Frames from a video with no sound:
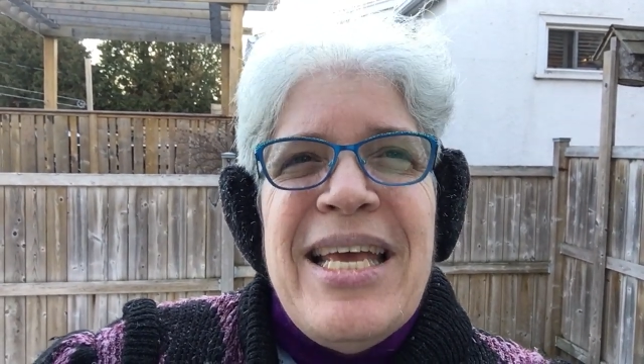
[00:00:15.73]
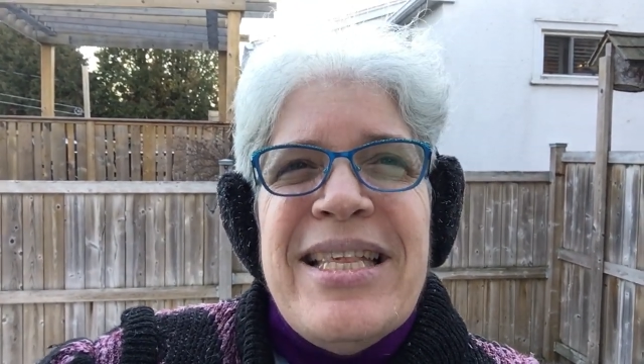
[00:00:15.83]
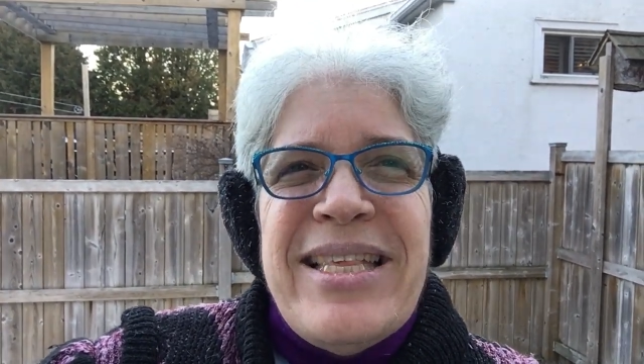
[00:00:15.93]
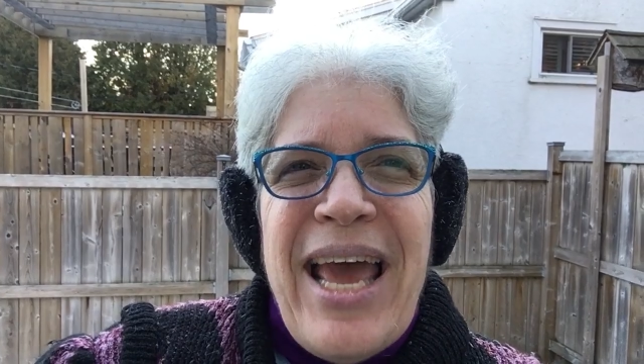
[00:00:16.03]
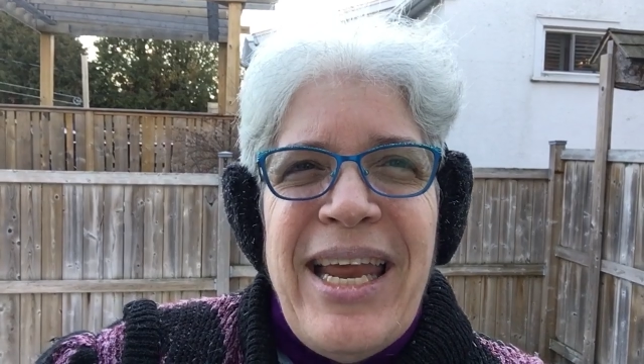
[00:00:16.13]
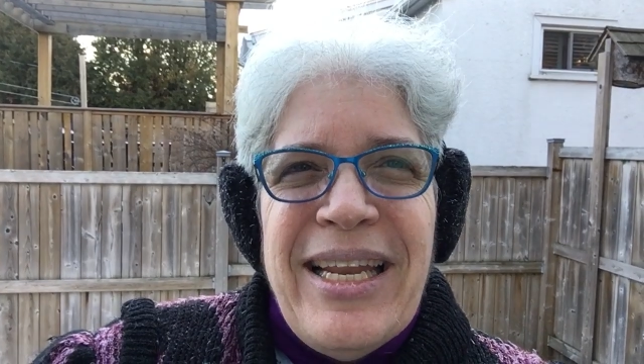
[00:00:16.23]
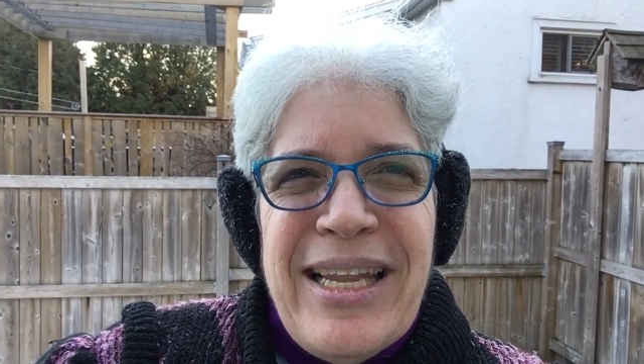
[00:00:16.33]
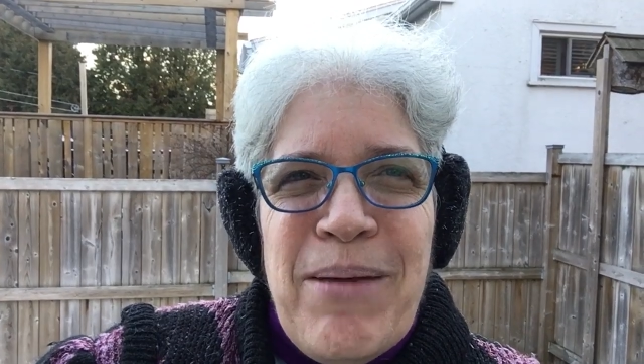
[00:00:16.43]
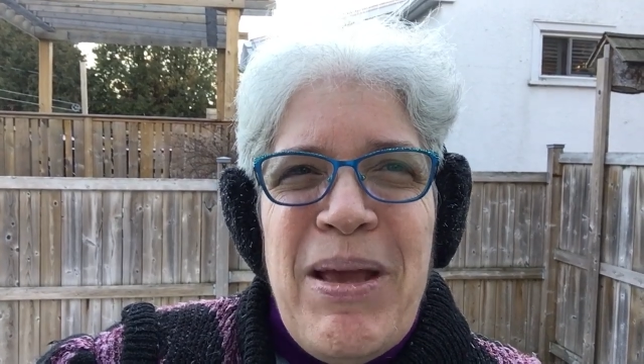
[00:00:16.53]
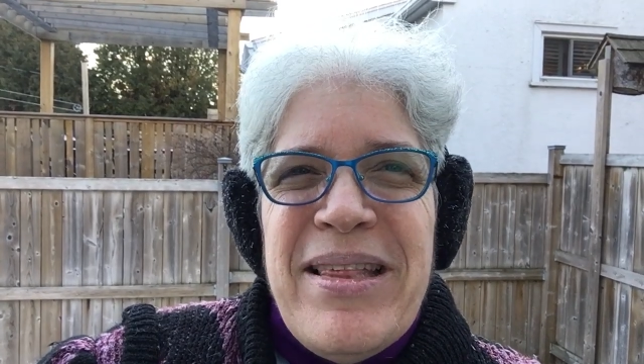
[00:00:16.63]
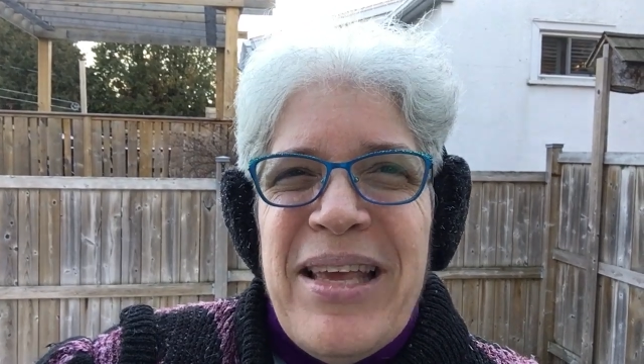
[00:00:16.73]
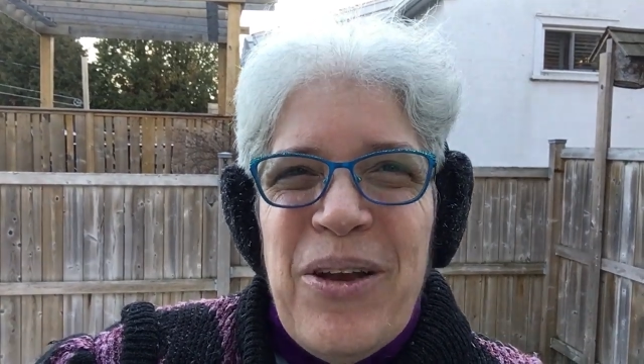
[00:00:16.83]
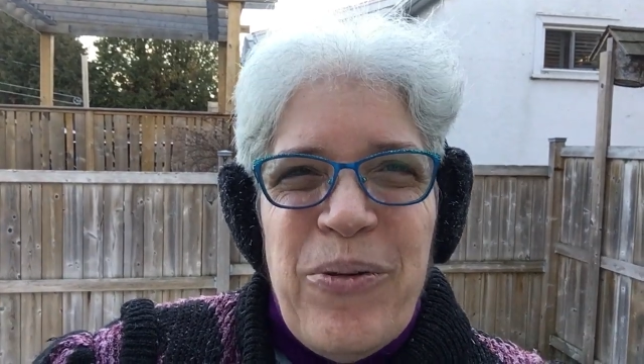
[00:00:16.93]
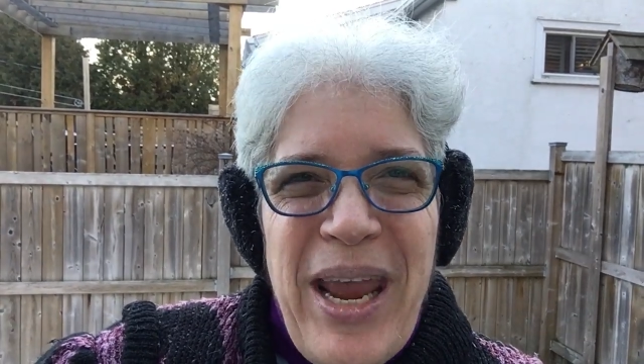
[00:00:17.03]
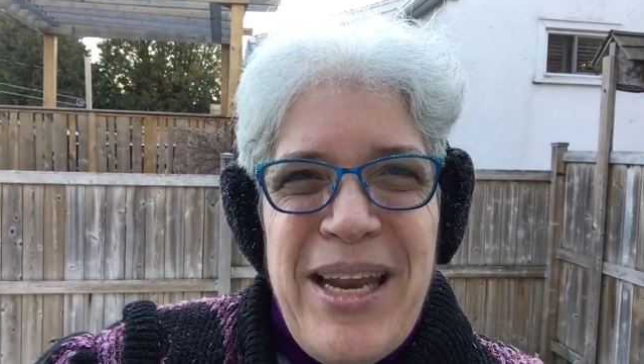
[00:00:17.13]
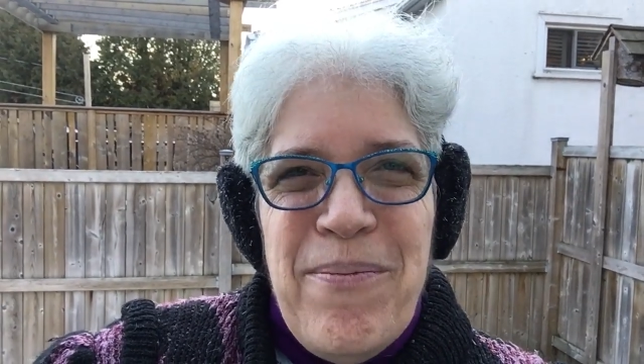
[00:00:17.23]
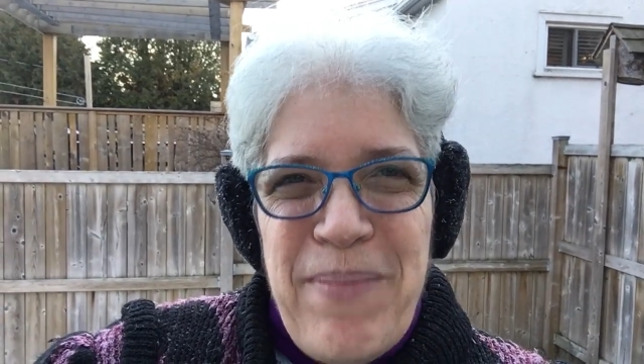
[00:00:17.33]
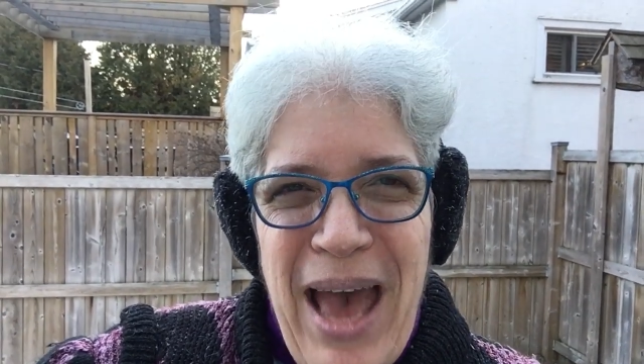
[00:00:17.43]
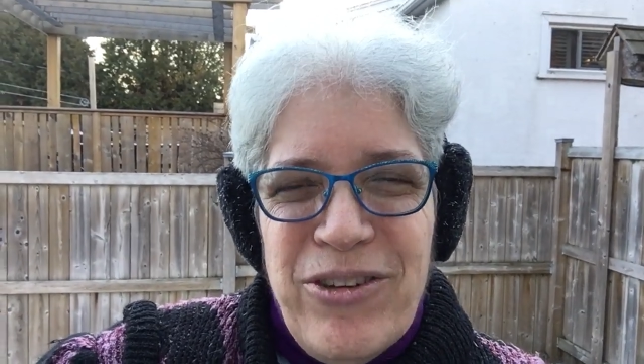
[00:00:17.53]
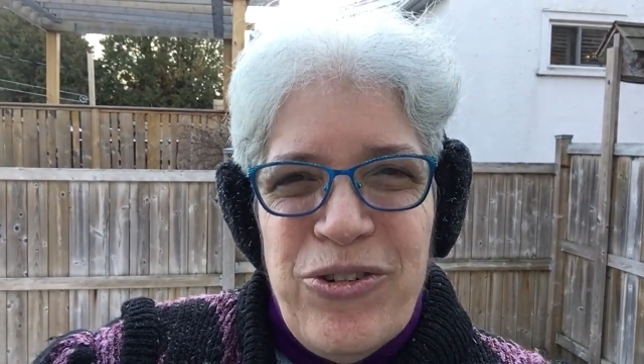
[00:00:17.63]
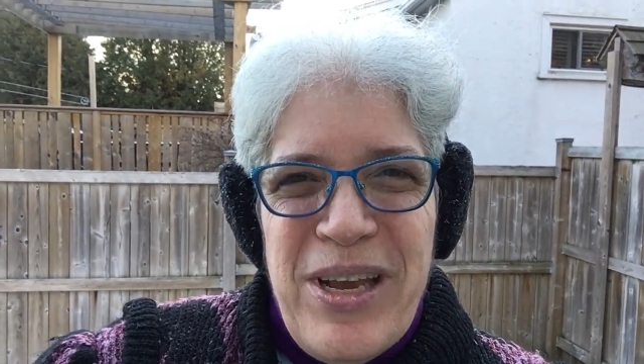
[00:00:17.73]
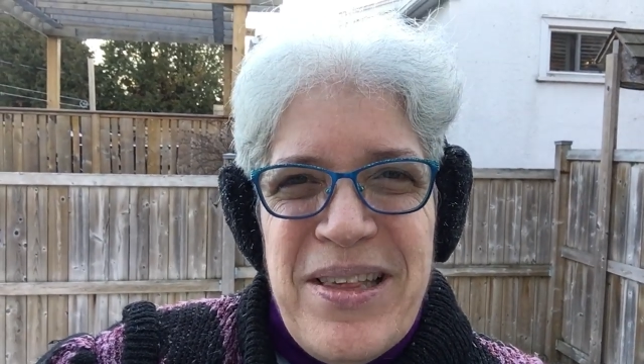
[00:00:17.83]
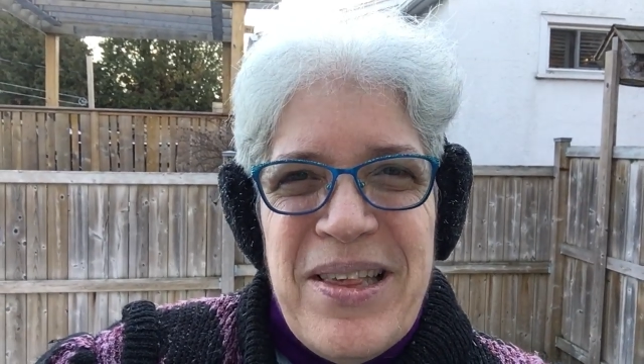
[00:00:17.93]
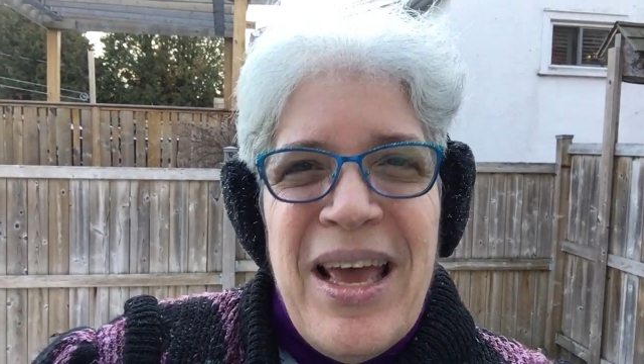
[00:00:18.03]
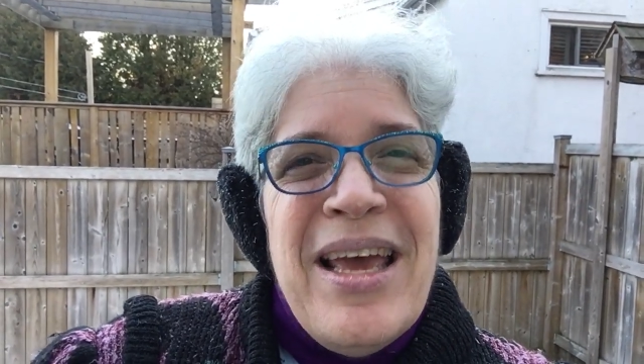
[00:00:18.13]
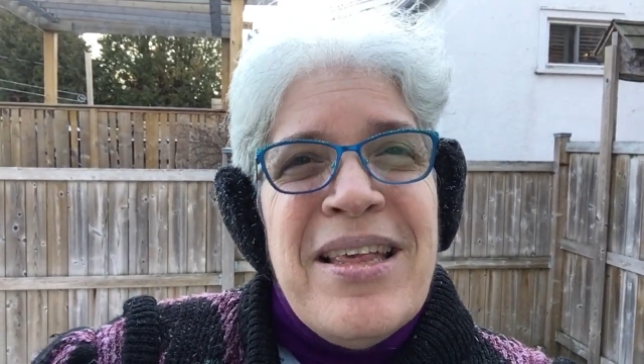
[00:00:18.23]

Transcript: setting limits and creating boundaries.